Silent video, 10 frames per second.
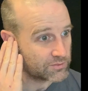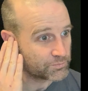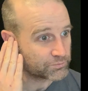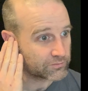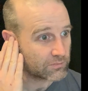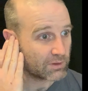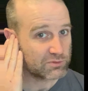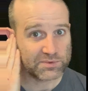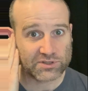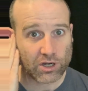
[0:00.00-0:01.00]
we
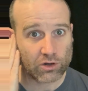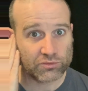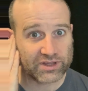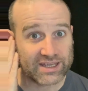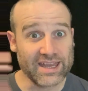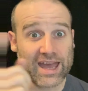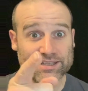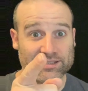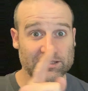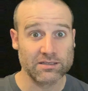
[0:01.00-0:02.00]
have been told that
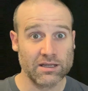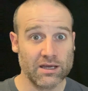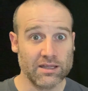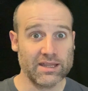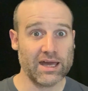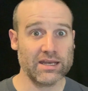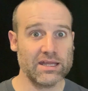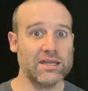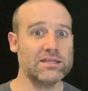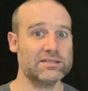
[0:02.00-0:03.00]
yes, that
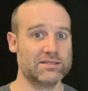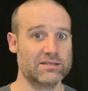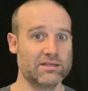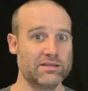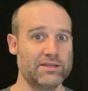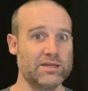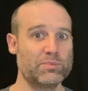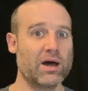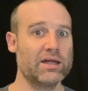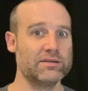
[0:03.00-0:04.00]
is the
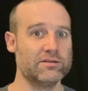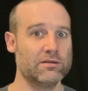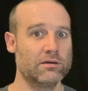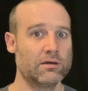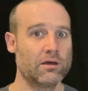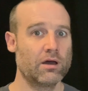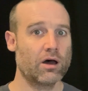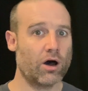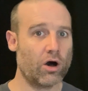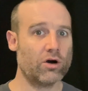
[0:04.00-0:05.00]
pun
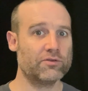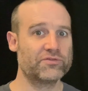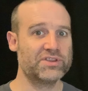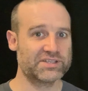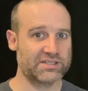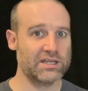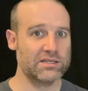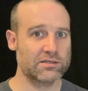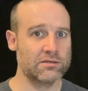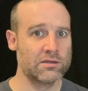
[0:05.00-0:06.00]
of the
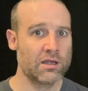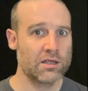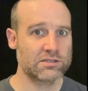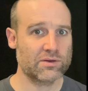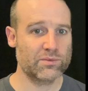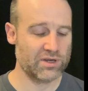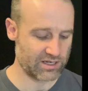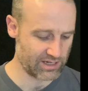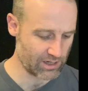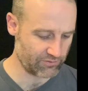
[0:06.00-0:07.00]
season. So we
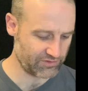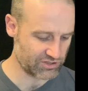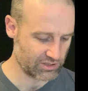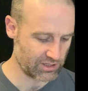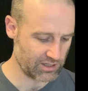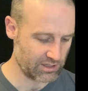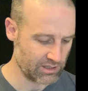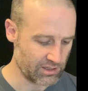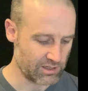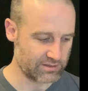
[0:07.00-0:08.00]
can now officially
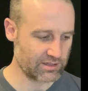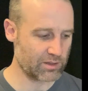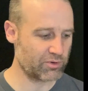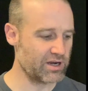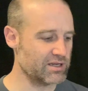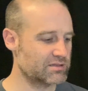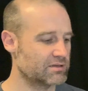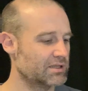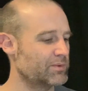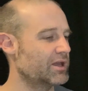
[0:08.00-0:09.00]
celebrate.
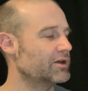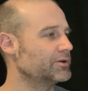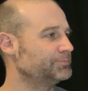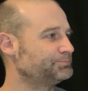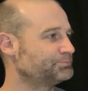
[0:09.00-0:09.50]
There we go.